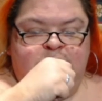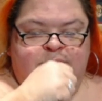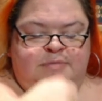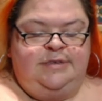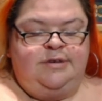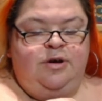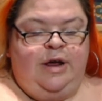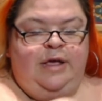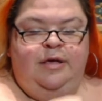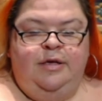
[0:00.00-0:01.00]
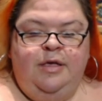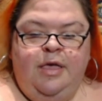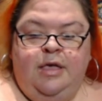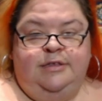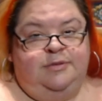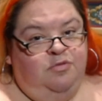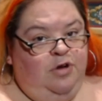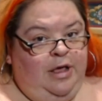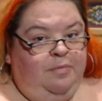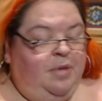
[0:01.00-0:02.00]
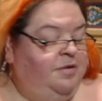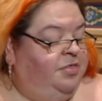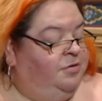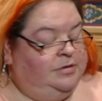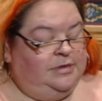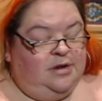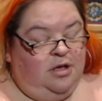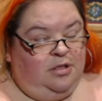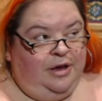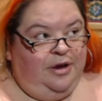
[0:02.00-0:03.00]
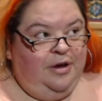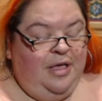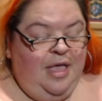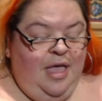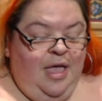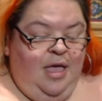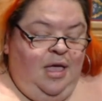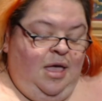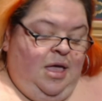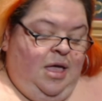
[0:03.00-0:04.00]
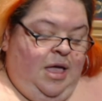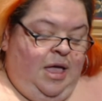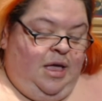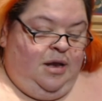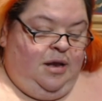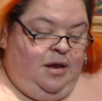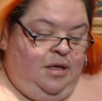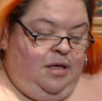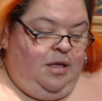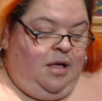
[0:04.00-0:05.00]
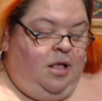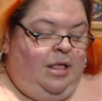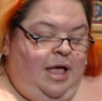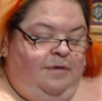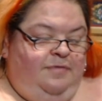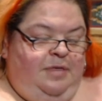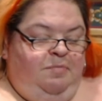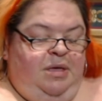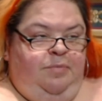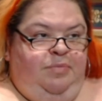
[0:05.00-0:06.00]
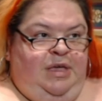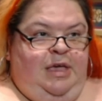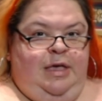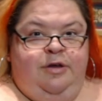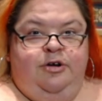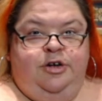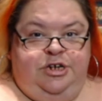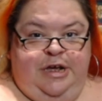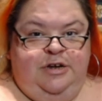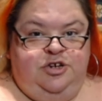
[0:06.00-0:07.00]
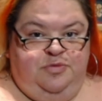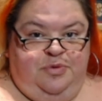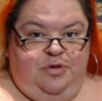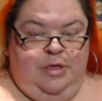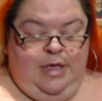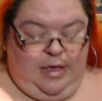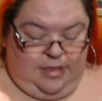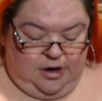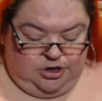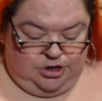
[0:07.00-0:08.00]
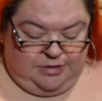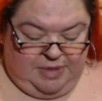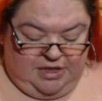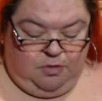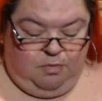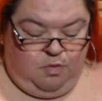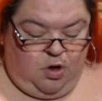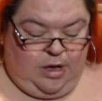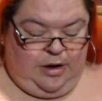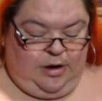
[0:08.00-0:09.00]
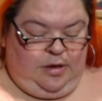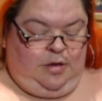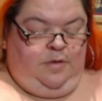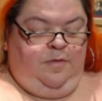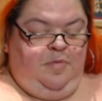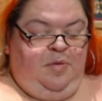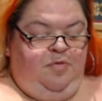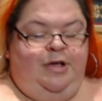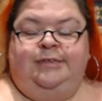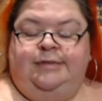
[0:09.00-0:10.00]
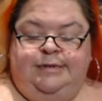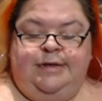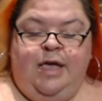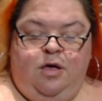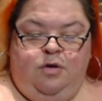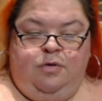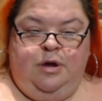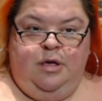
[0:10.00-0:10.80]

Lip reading: sorry, it's morning, my throat's not clear, and I'll have them be interchangeable, and then I'll just make the one from the breasts down,